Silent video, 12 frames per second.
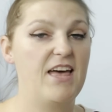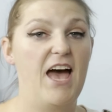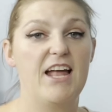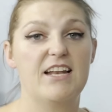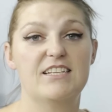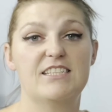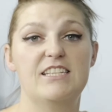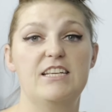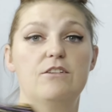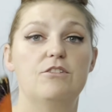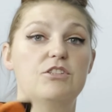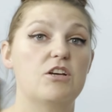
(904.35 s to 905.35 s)
that
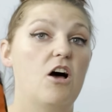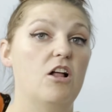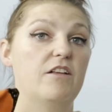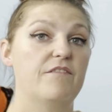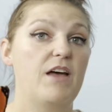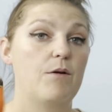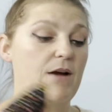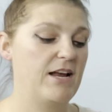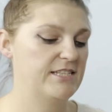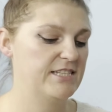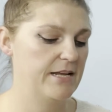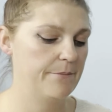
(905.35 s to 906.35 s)
sealed all of that
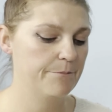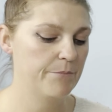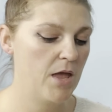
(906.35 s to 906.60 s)
rice in.